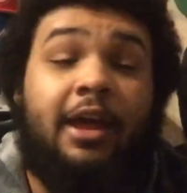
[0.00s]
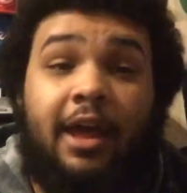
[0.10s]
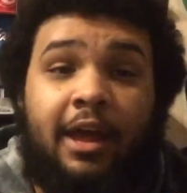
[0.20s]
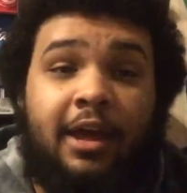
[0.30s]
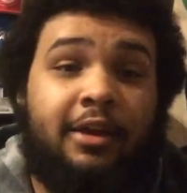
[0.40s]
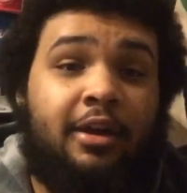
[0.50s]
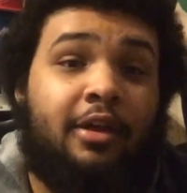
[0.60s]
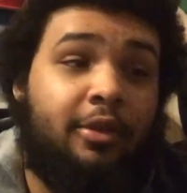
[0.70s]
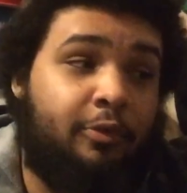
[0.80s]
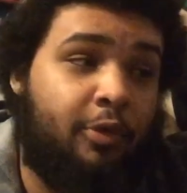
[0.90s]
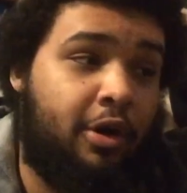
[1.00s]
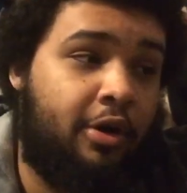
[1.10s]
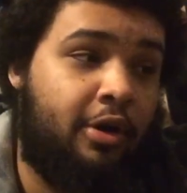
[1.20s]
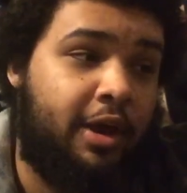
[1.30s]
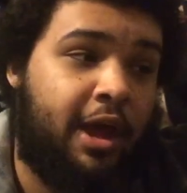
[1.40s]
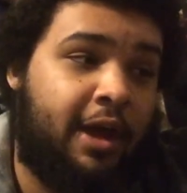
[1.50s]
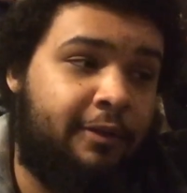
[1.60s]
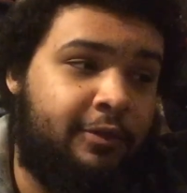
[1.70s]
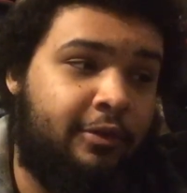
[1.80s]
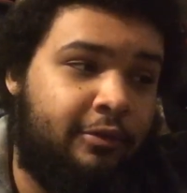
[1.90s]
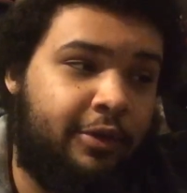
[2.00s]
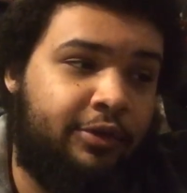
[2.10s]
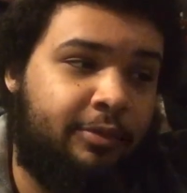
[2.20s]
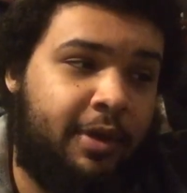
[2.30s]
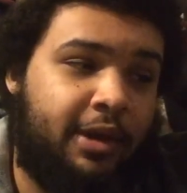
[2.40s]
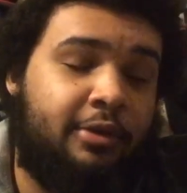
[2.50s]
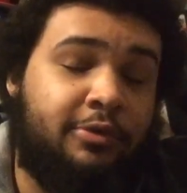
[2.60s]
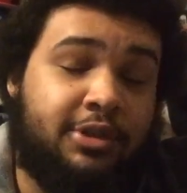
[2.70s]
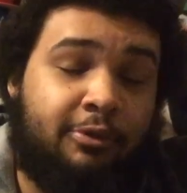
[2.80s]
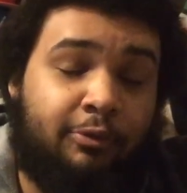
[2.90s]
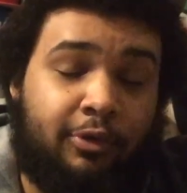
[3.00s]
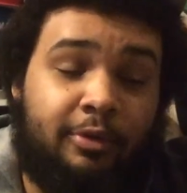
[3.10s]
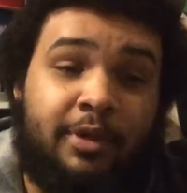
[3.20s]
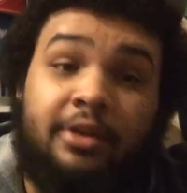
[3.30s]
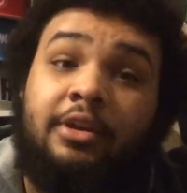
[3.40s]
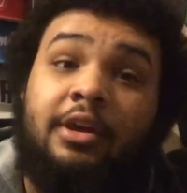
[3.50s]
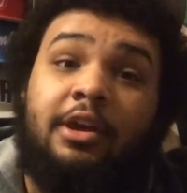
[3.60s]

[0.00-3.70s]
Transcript: and the Raw after WrestleMania, which I will admit,